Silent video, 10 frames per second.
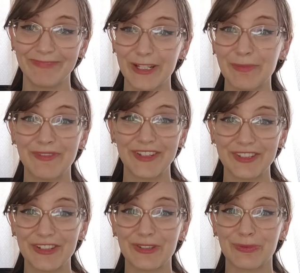Some of
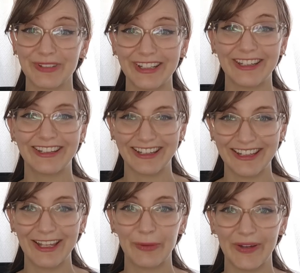us are just really
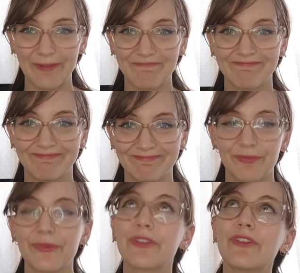unlucky that way.
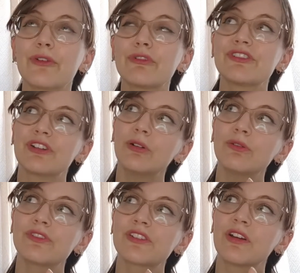The
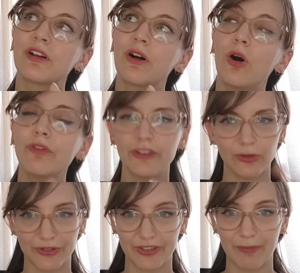result
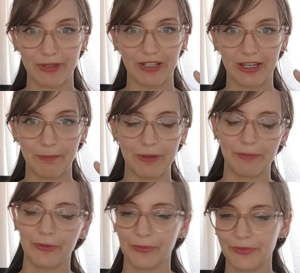often looks a bit like a pimple.